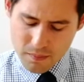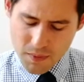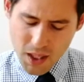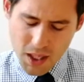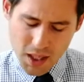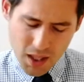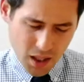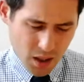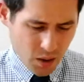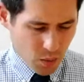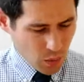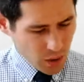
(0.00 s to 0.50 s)

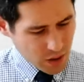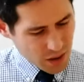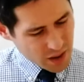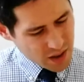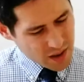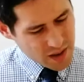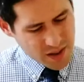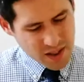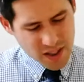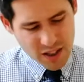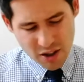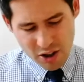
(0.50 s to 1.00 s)
And I want you
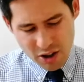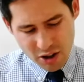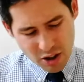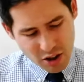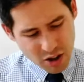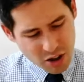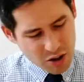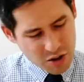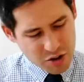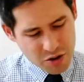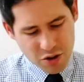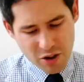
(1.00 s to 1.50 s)
to see the
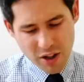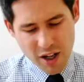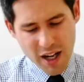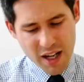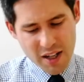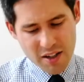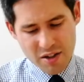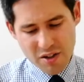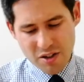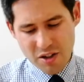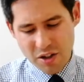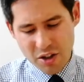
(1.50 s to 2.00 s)

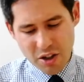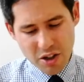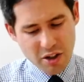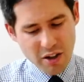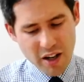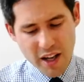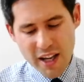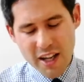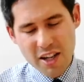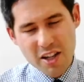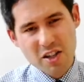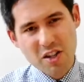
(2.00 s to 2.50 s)
contrast that there
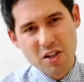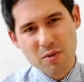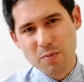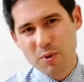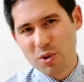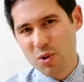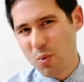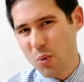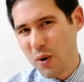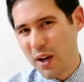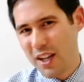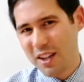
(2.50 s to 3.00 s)
is
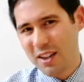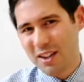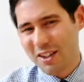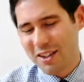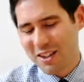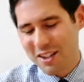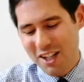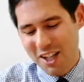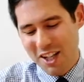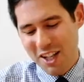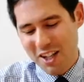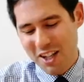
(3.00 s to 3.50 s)

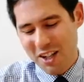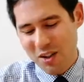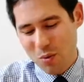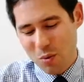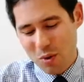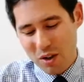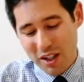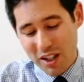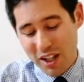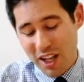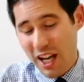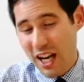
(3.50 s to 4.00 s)
between
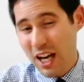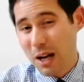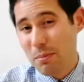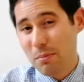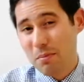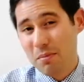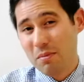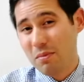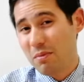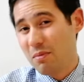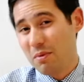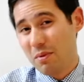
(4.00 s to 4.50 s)
what
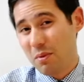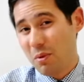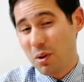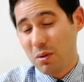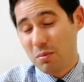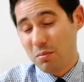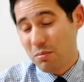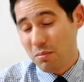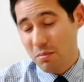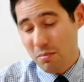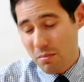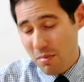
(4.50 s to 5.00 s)

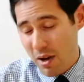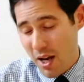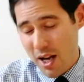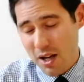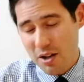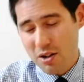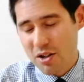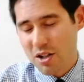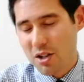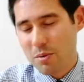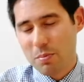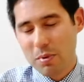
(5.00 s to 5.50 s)

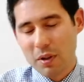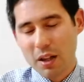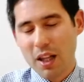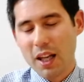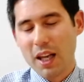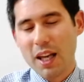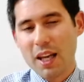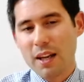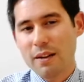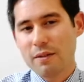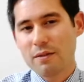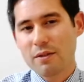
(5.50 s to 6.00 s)
Mesha
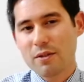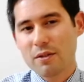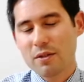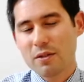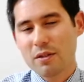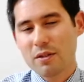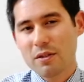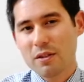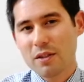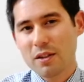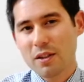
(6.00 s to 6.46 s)
believes